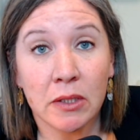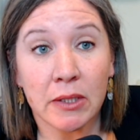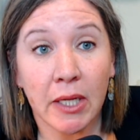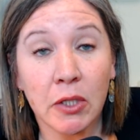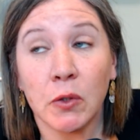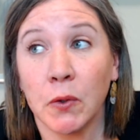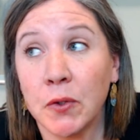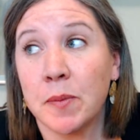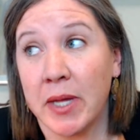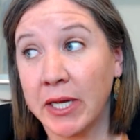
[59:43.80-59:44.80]
that a good
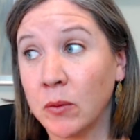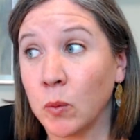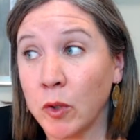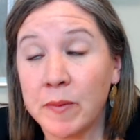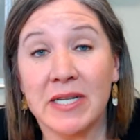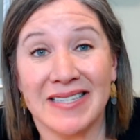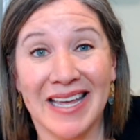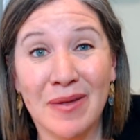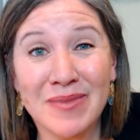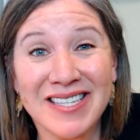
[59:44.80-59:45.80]
man would be
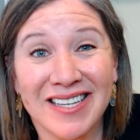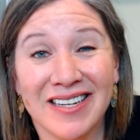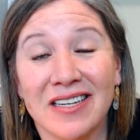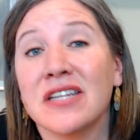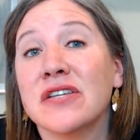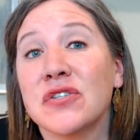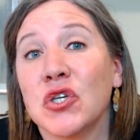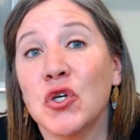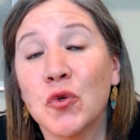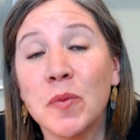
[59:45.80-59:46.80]
tempted in his
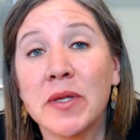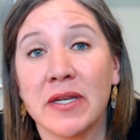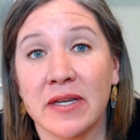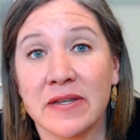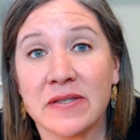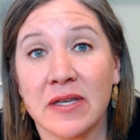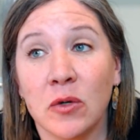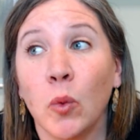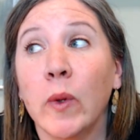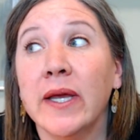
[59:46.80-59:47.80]
humanness
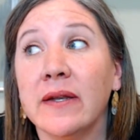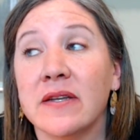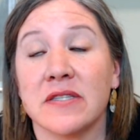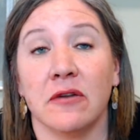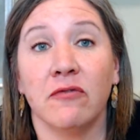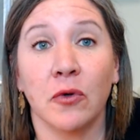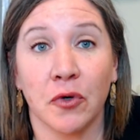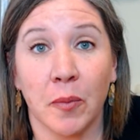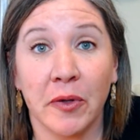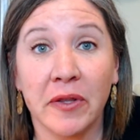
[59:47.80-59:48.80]
and weakness and
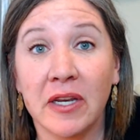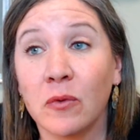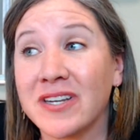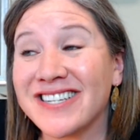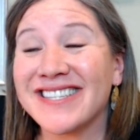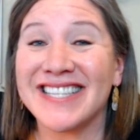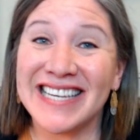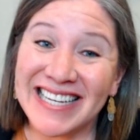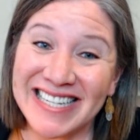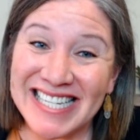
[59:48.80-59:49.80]
vulnerability, which is
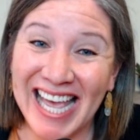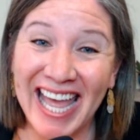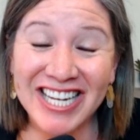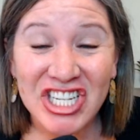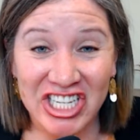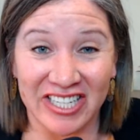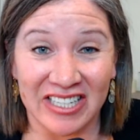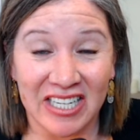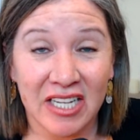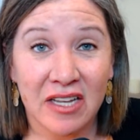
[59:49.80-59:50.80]
the
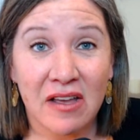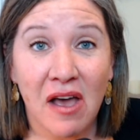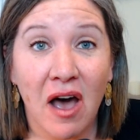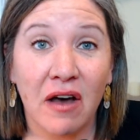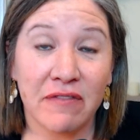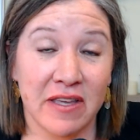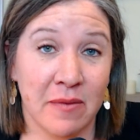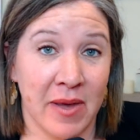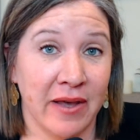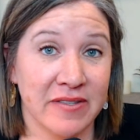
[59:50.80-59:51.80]
intention of the
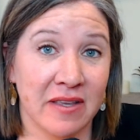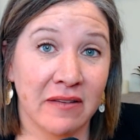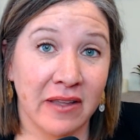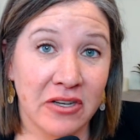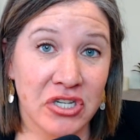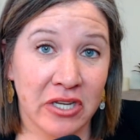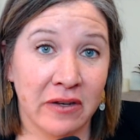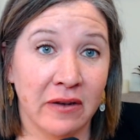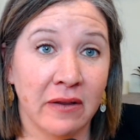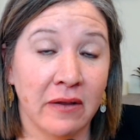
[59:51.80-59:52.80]

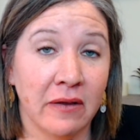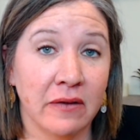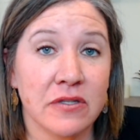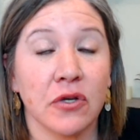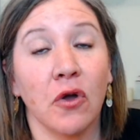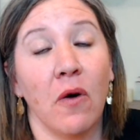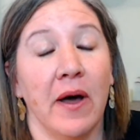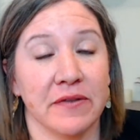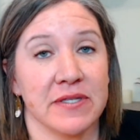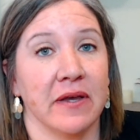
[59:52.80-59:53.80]
emasculation, to go
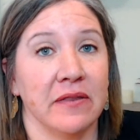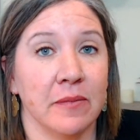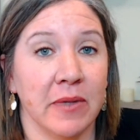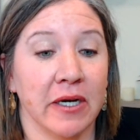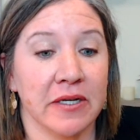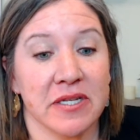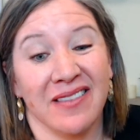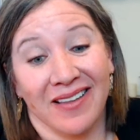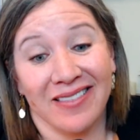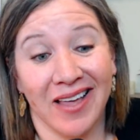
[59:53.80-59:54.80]
outside the marriage.
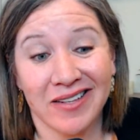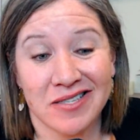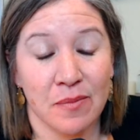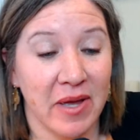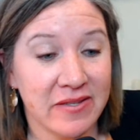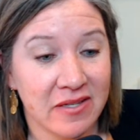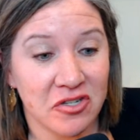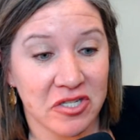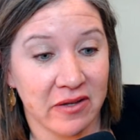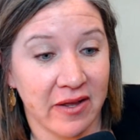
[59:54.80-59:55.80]
And that's the
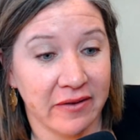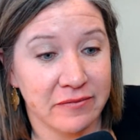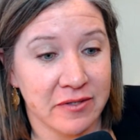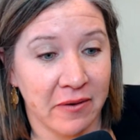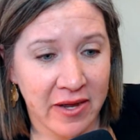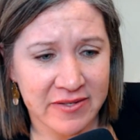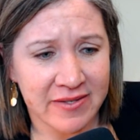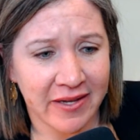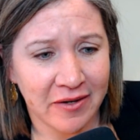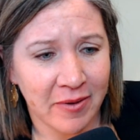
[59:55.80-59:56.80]
message today. So I
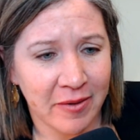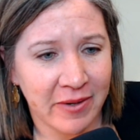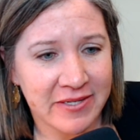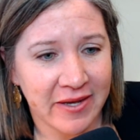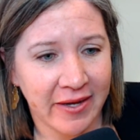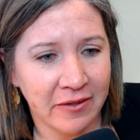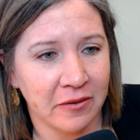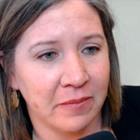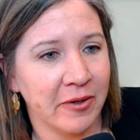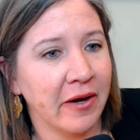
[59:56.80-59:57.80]
stand by my
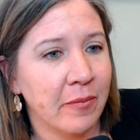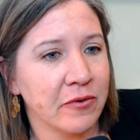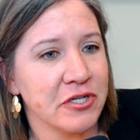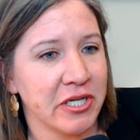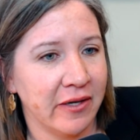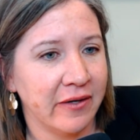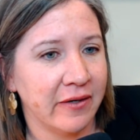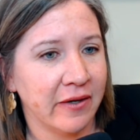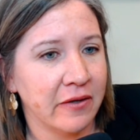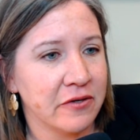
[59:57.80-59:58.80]
title, but I appreciate it
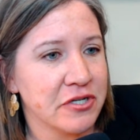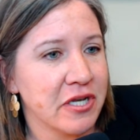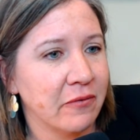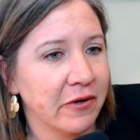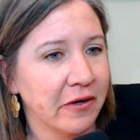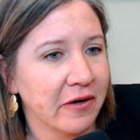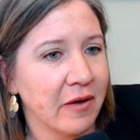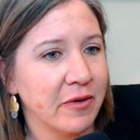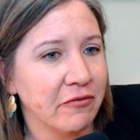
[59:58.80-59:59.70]
and I understand where you're coming